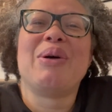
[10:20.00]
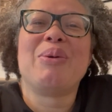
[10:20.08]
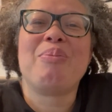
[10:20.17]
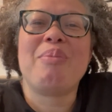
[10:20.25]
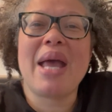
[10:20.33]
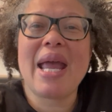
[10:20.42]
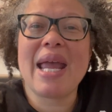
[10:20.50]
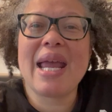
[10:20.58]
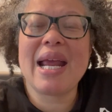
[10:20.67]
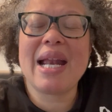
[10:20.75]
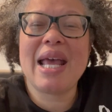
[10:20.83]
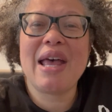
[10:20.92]

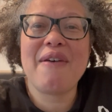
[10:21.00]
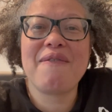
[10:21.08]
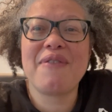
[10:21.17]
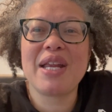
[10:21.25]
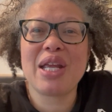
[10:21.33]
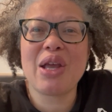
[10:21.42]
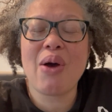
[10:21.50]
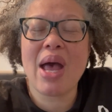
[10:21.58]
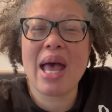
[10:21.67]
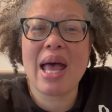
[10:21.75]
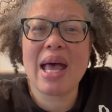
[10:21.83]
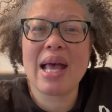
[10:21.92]
made video
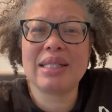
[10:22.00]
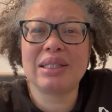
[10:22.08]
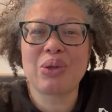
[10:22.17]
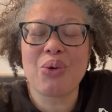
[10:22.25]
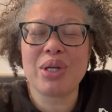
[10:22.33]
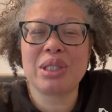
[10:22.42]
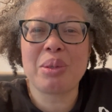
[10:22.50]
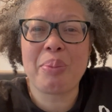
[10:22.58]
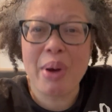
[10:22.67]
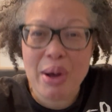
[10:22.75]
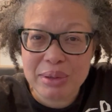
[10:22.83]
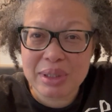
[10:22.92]
ads, going to
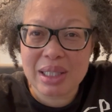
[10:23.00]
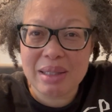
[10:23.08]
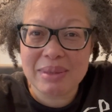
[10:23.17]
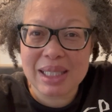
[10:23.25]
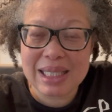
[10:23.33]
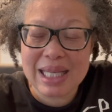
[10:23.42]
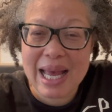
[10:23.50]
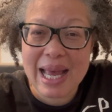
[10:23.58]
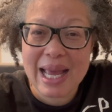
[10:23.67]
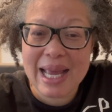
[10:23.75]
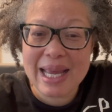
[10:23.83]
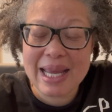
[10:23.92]
post them
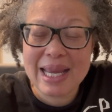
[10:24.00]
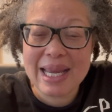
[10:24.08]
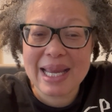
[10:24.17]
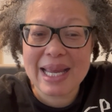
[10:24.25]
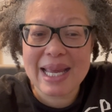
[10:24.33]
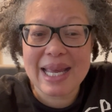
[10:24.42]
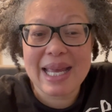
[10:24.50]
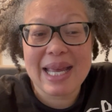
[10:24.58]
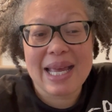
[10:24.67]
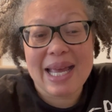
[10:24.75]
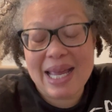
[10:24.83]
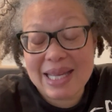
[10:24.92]
today,
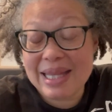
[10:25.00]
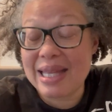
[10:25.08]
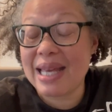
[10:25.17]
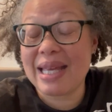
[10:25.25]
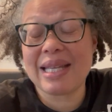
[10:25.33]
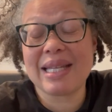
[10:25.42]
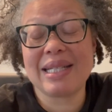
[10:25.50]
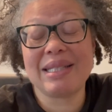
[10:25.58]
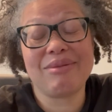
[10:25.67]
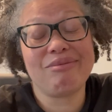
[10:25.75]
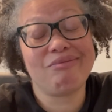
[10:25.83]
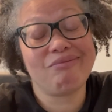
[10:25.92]
and
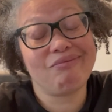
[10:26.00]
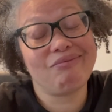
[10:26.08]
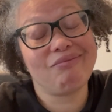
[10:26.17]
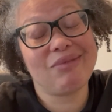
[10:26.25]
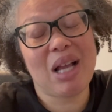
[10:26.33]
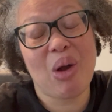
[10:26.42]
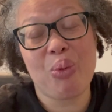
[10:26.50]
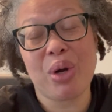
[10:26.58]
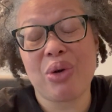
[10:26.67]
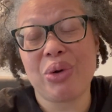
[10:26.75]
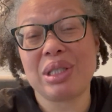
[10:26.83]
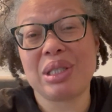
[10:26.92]
then we're
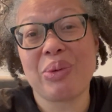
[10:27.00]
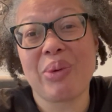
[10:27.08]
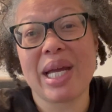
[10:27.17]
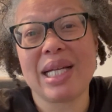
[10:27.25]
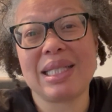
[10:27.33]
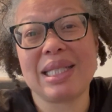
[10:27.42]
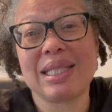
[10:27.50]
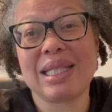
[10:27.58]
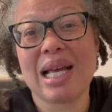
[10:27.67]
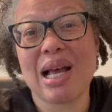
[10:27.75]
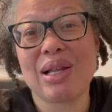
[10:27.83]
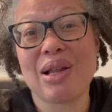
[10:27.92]
going to wait to see
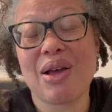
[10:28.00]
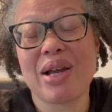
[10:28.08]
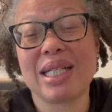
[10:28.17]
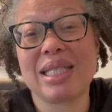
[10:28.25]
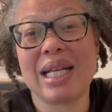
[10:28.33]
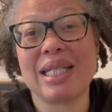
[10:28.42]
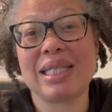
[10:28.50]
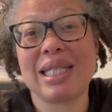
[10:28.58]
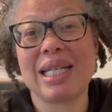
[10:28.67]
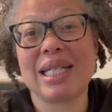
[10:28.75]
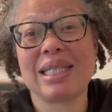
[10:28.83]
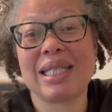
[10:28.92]
how long it takes to
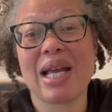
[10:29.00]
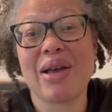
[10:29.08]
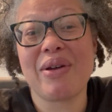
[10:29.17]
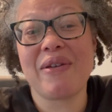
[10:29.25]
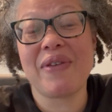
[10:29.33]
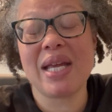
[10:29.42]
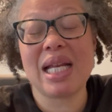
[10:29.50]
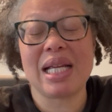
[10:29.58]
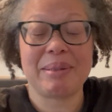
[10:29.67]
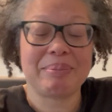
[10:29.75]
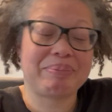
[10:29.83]
get a sale, if any.